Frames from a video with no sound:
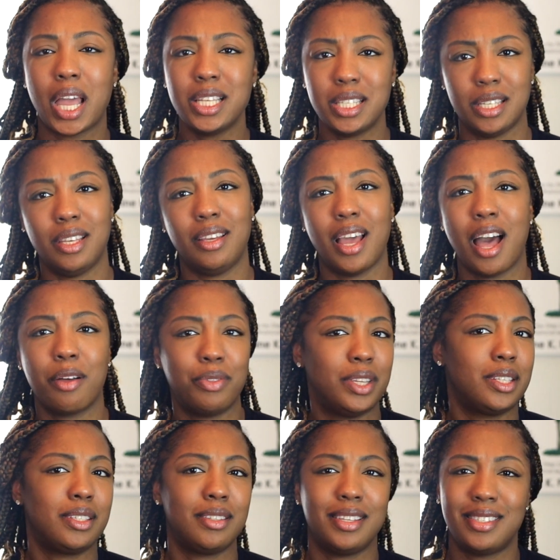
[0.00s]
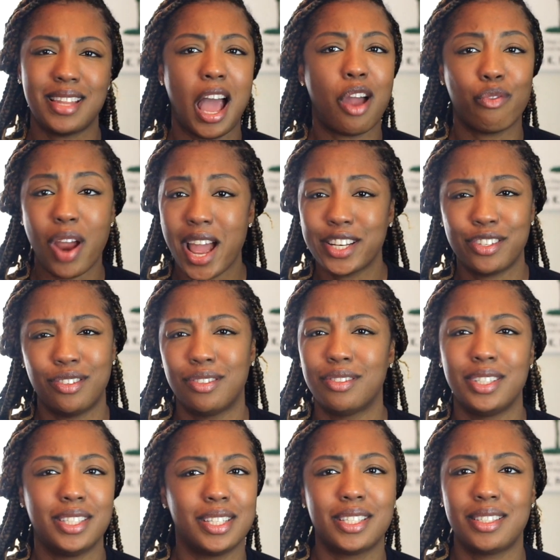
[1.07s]
I see how this is not rational
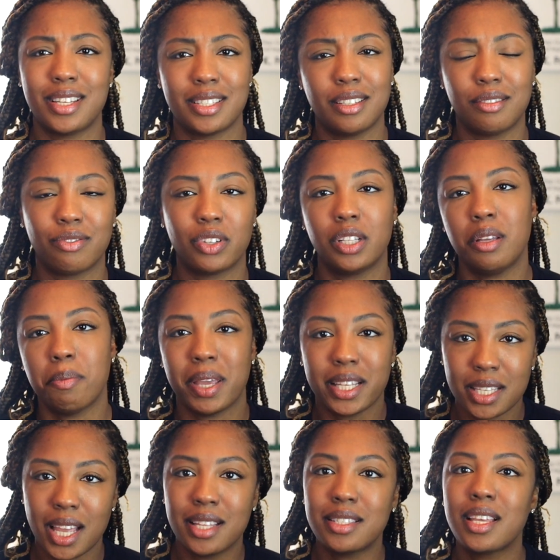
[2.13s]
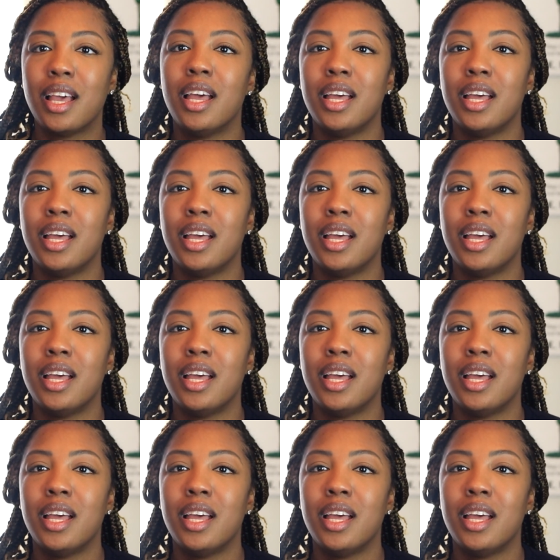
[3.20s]
and this doesn't really make sense.